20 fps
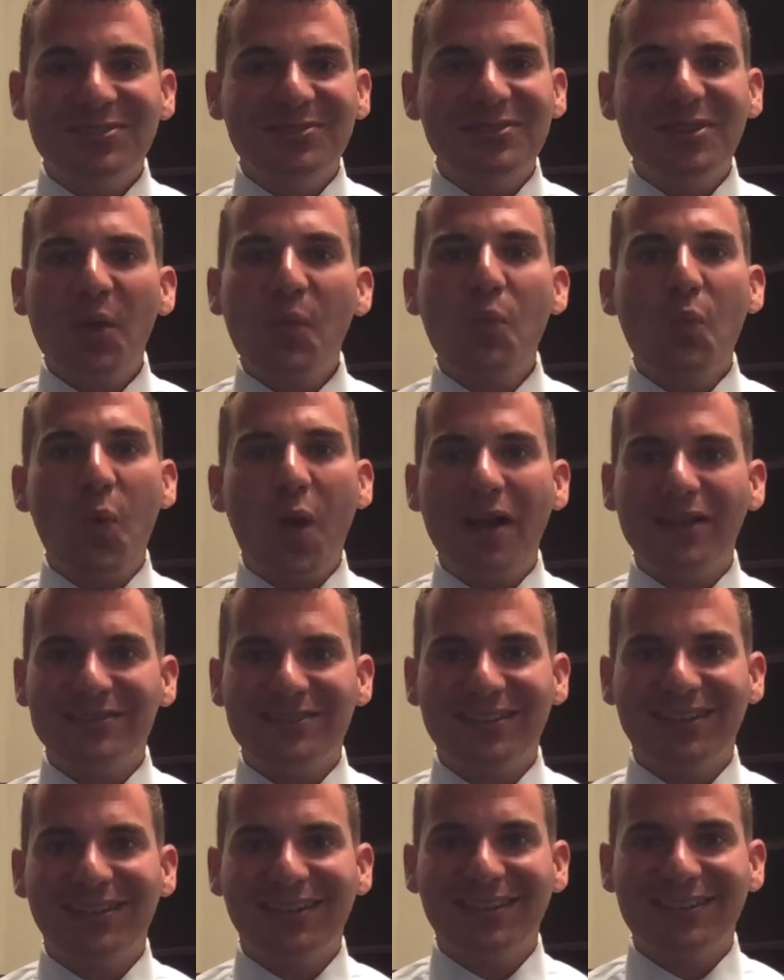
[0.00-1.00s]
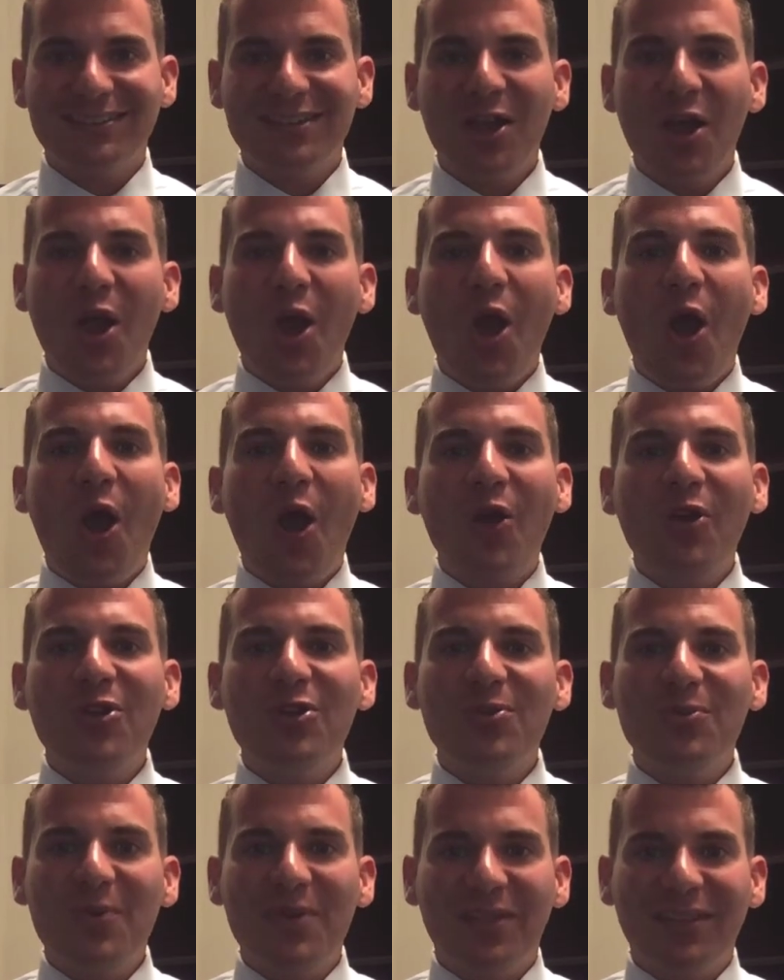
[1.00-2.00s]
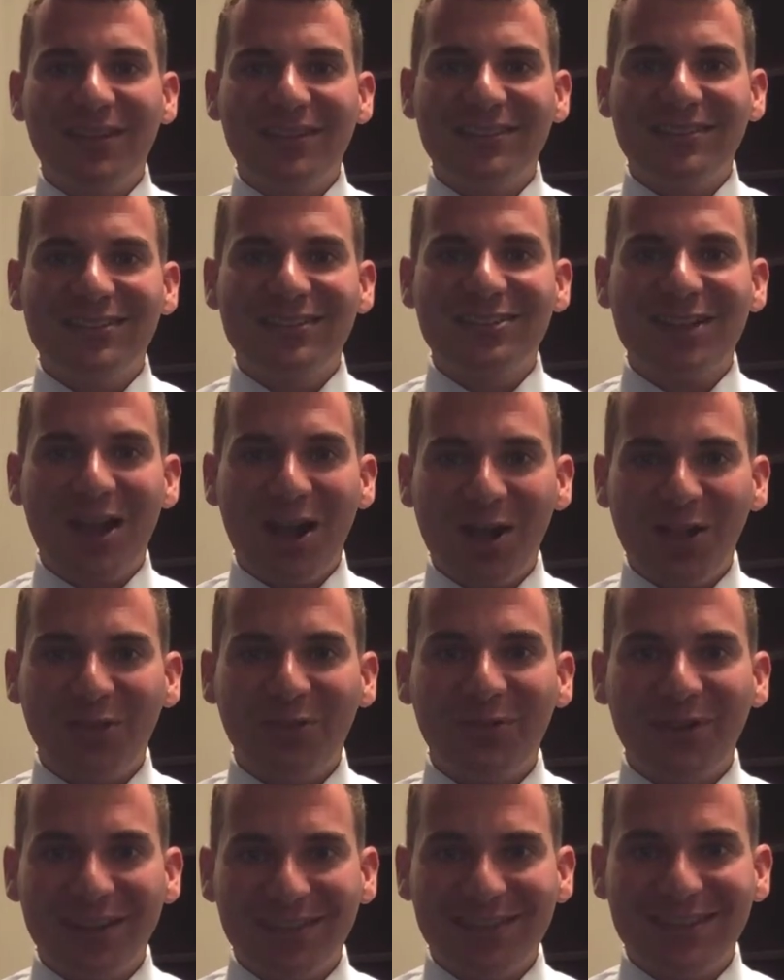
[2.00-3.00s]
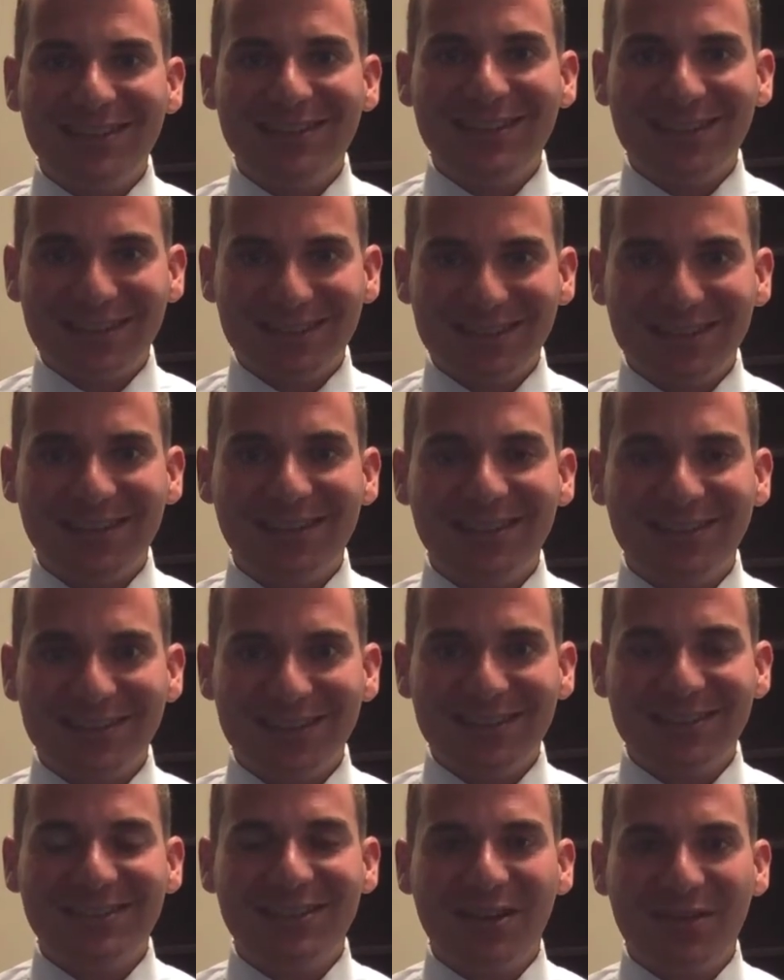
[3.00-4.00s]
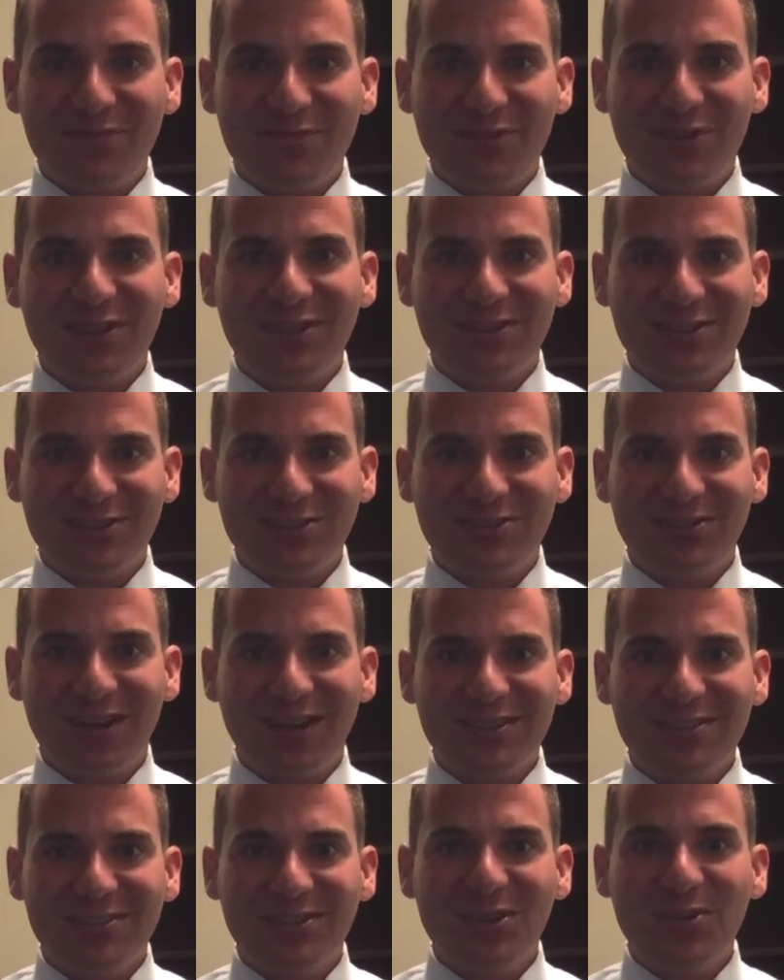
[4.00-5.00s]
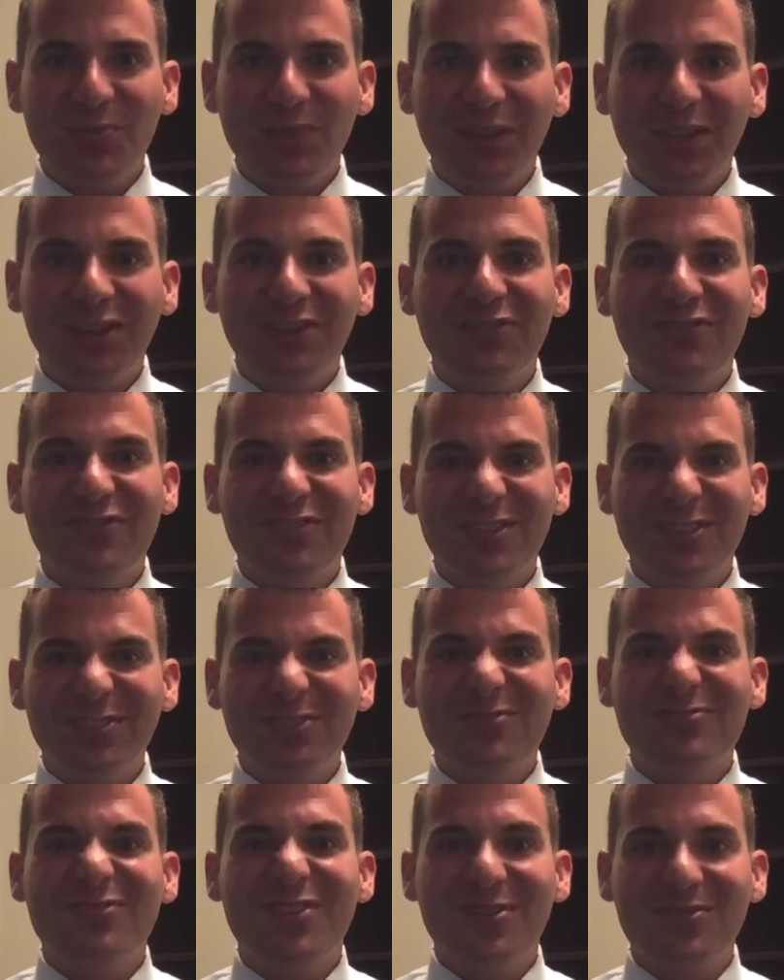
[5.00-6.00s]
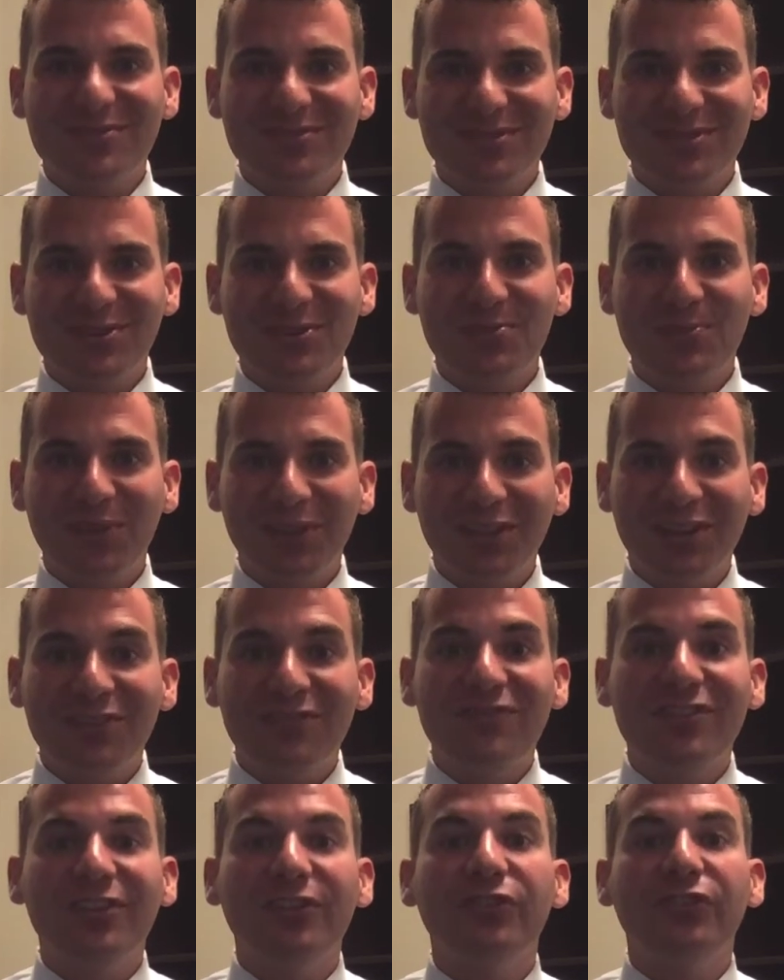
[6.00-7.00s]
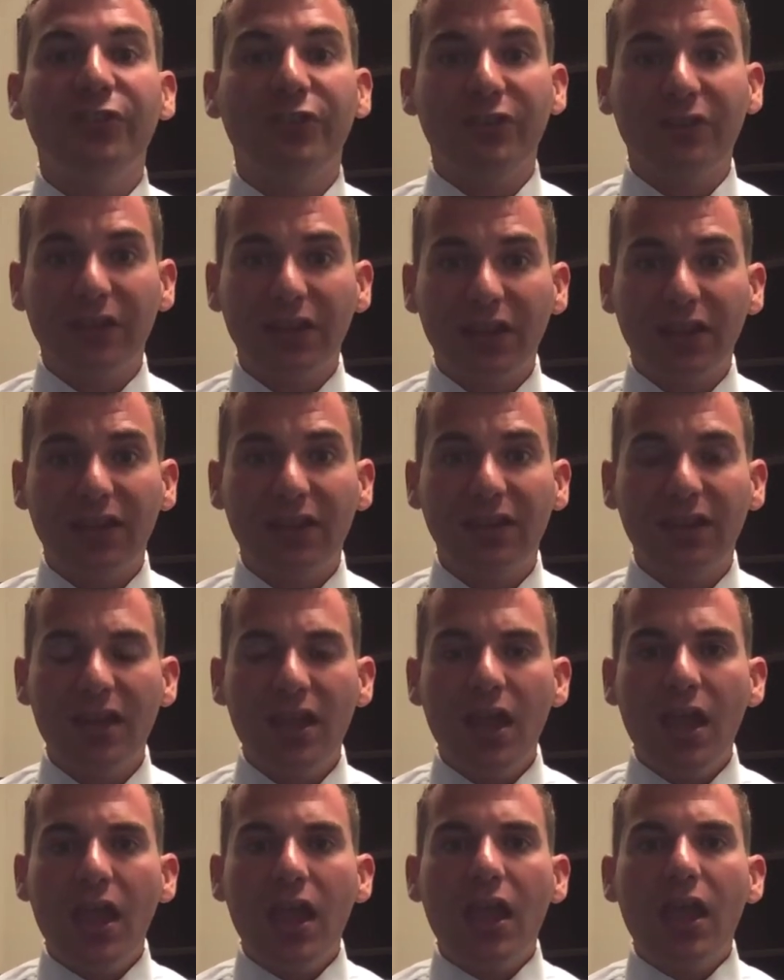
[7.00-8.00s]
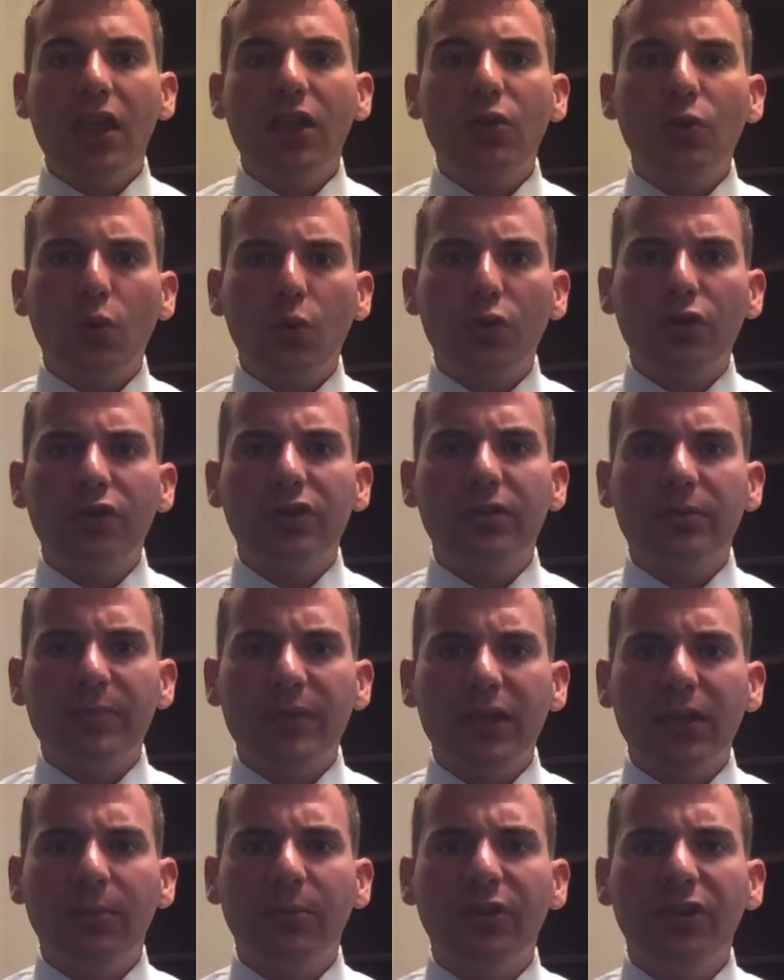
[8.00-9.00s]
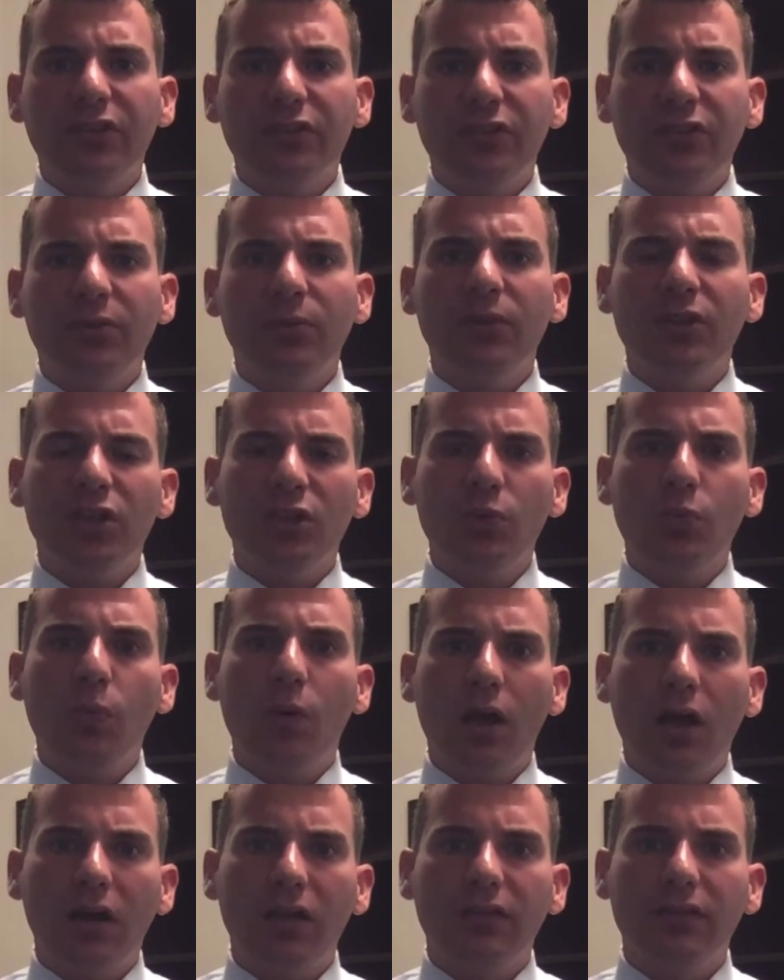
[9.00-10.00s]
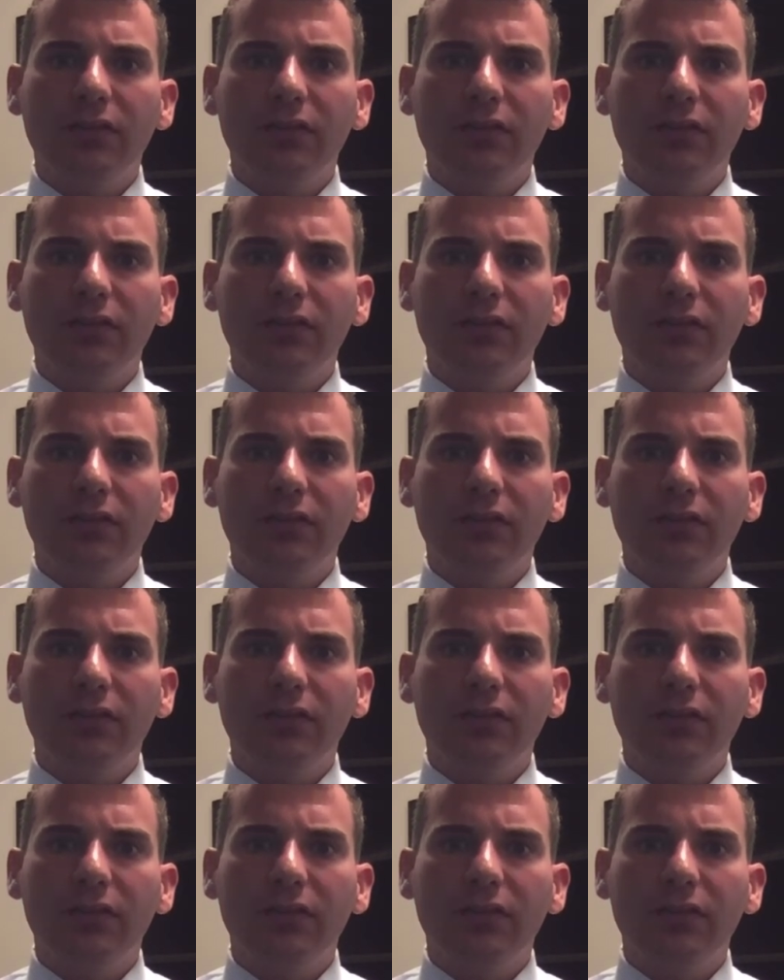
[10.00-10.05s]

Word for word: so it's not wanting, it's are you willing to tolerate the dis- this discomfort and distress? Are you willing to feel gross? Are you willing to feel dirty in order to be able to do what you want?